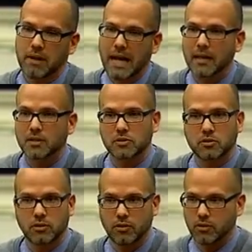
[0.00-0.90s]
rats
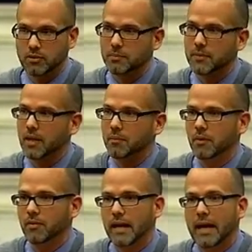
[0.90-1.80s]
or some type
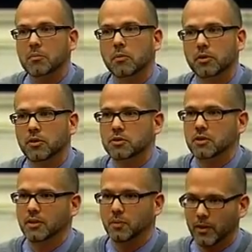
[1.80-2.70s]
of animal
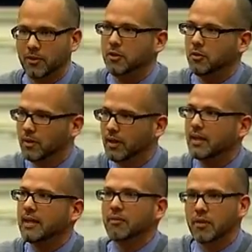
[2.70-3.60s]
usually where you
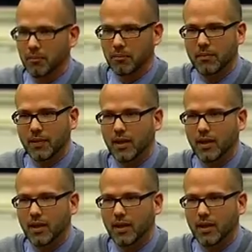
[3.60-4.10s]
give them